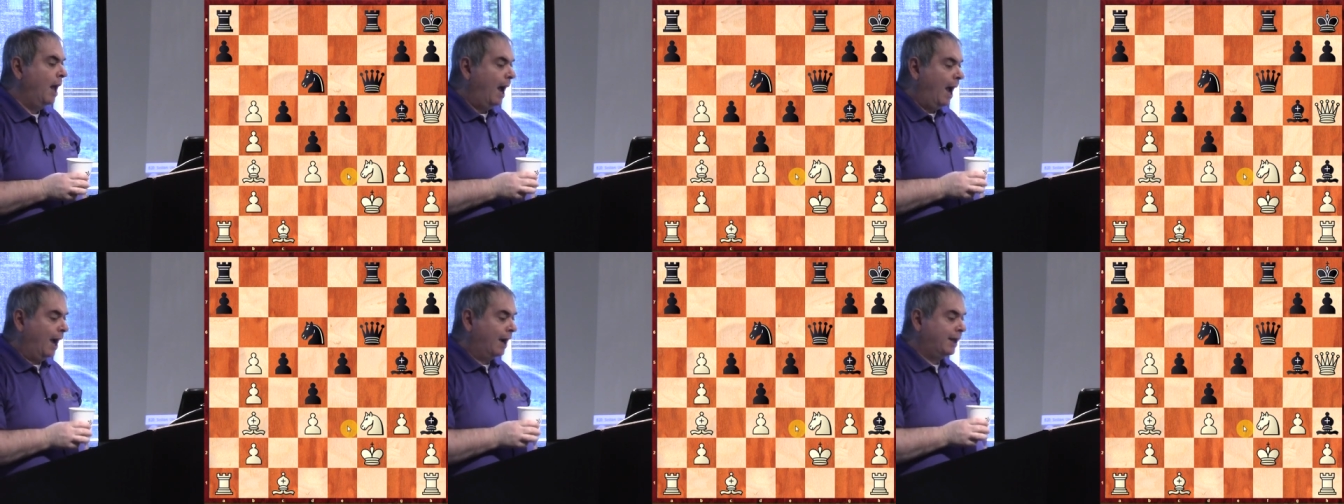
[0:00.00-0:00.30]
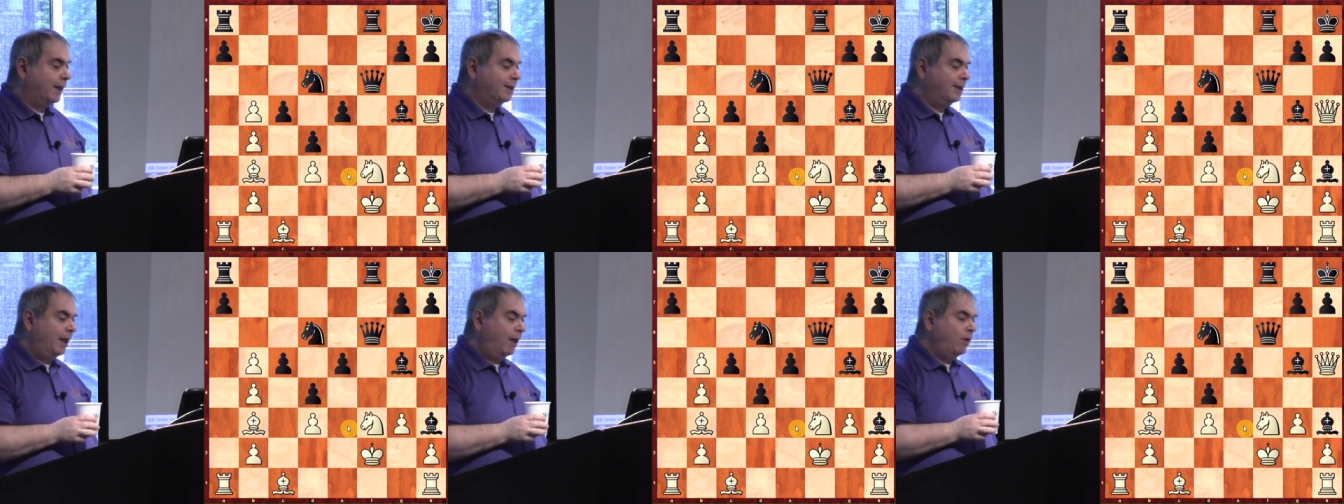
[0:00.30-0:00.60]
I
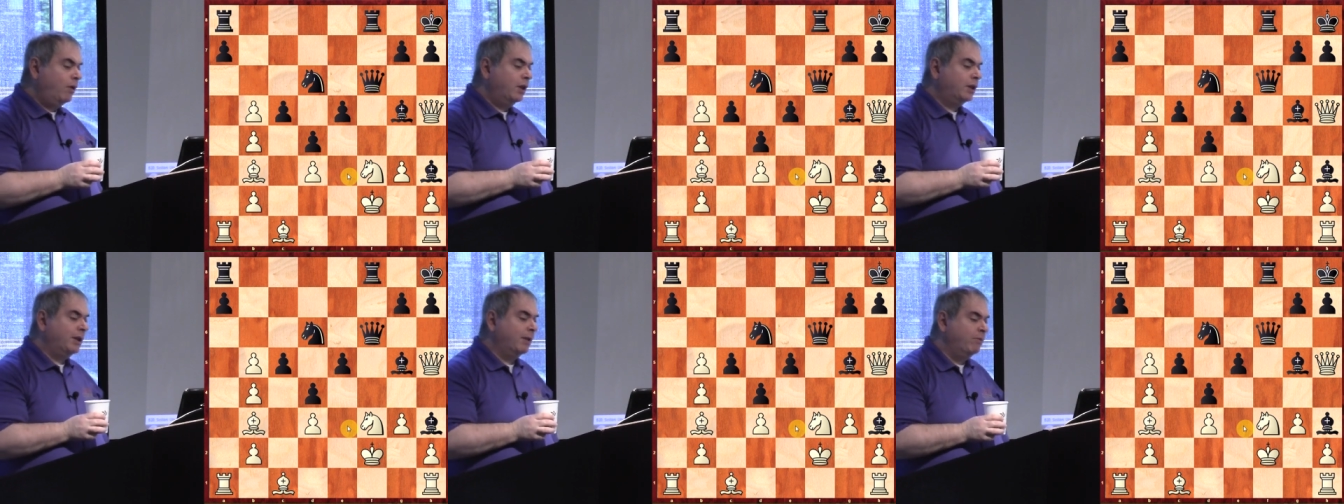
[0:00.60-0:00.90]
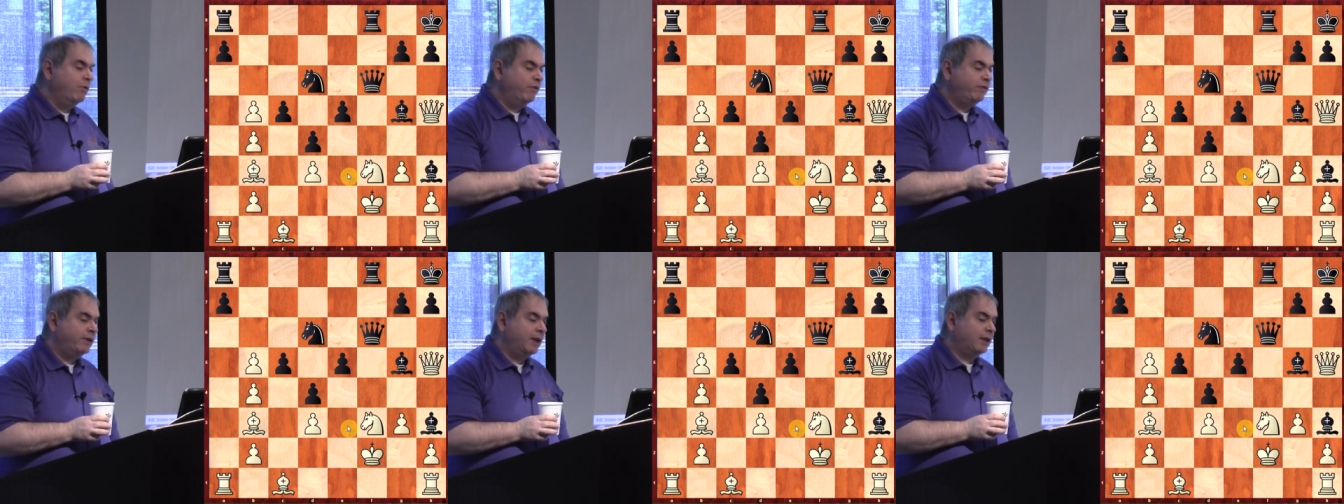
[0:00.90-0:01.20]
can tell you that the
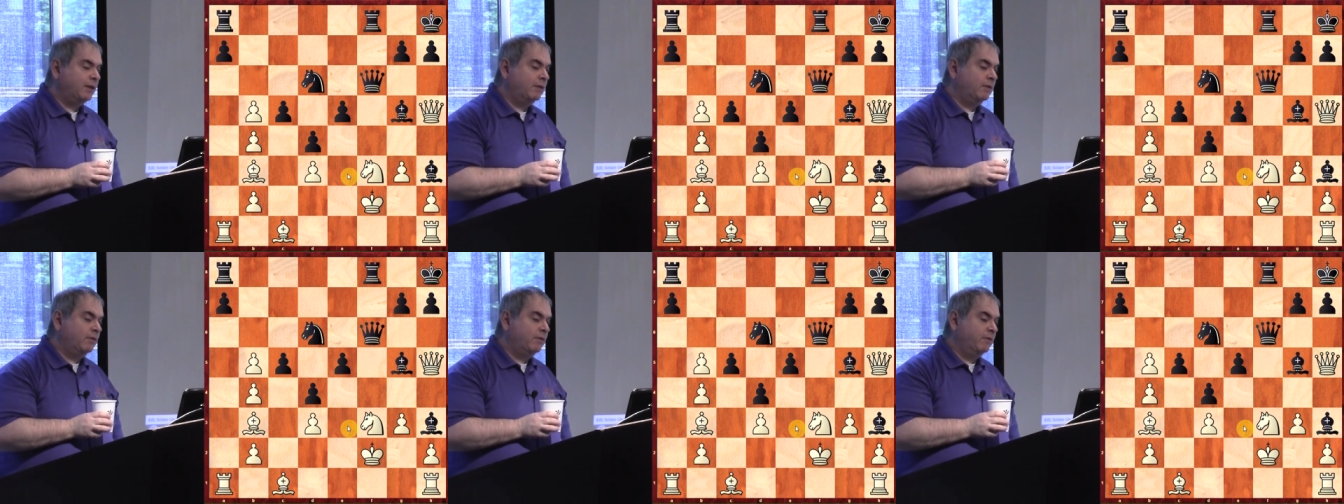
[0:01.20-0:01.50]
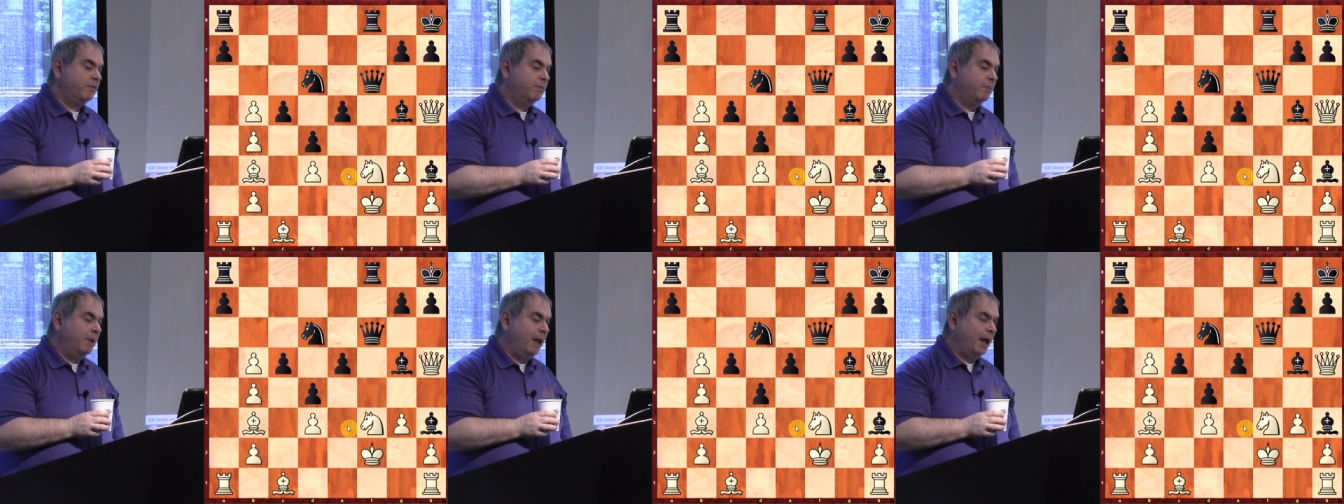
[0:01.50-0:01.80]
move that
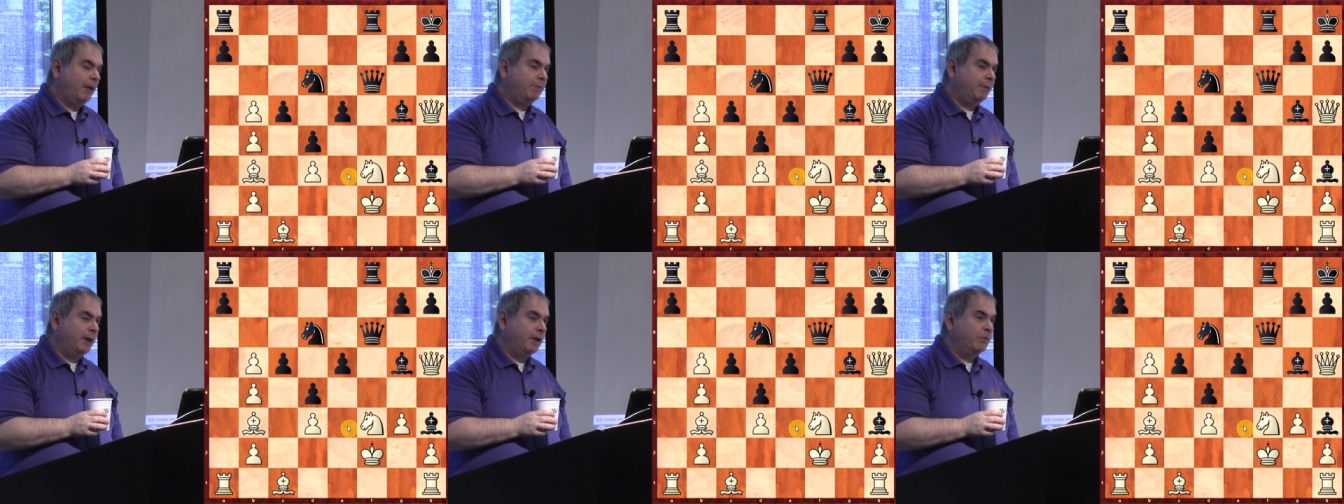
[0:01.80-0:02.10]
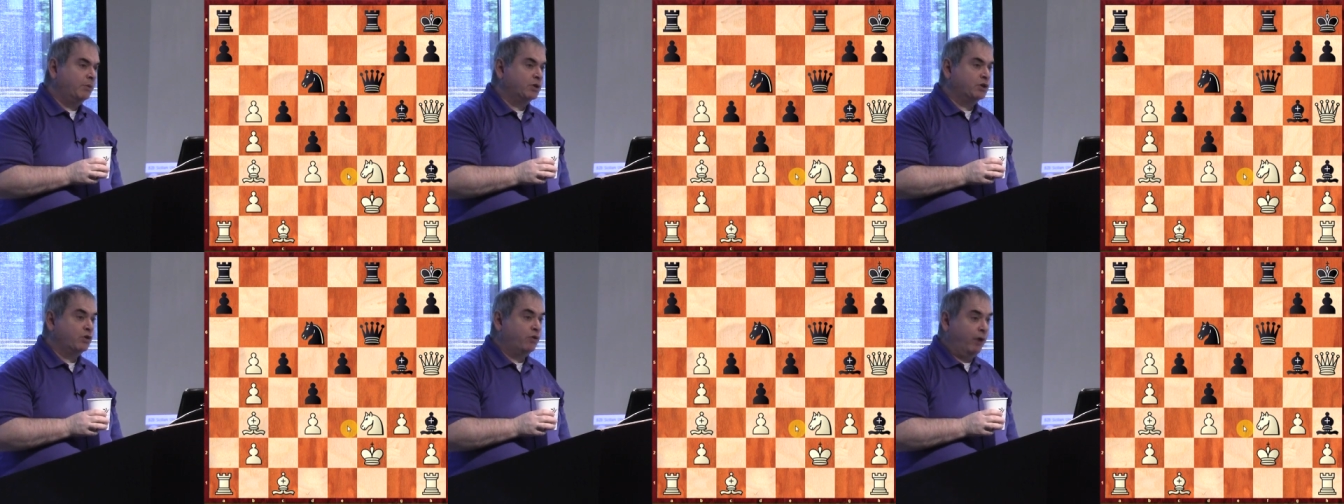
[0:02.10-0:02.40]
black
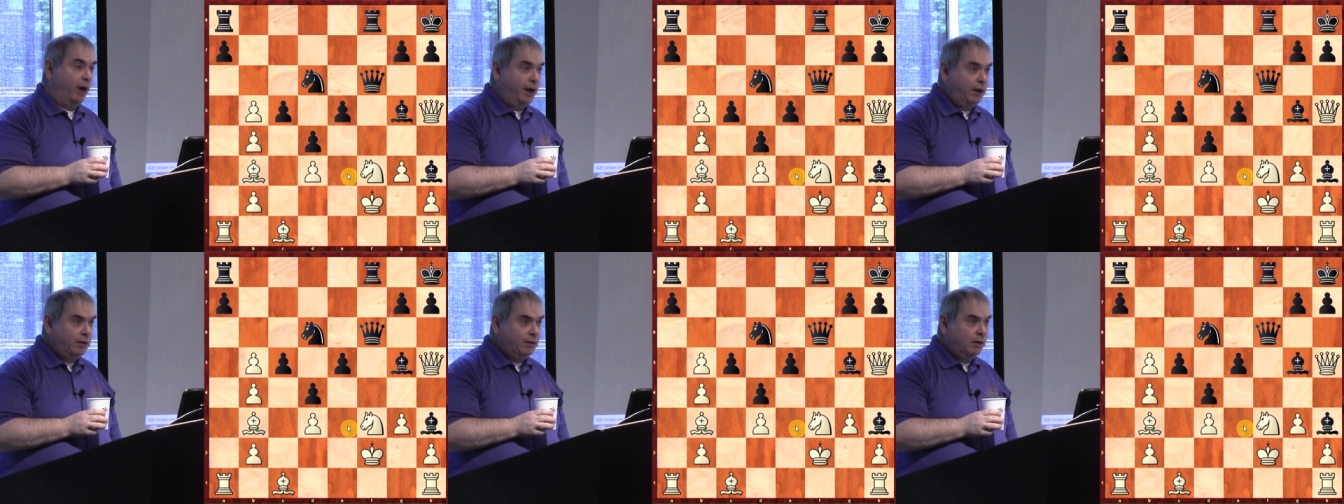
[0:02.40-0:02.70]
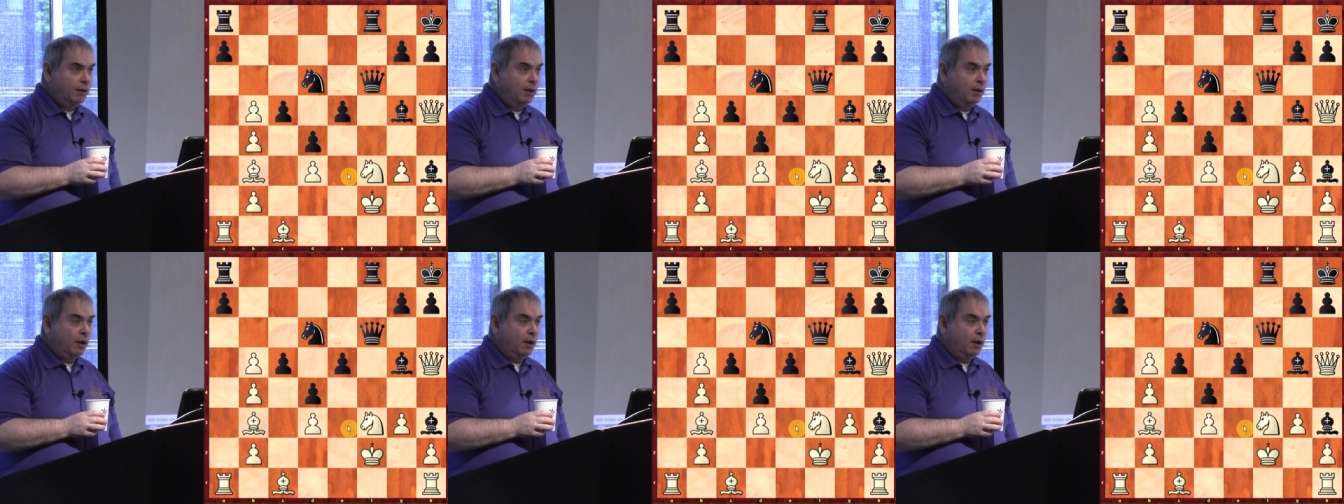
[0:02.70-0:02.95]
played was great,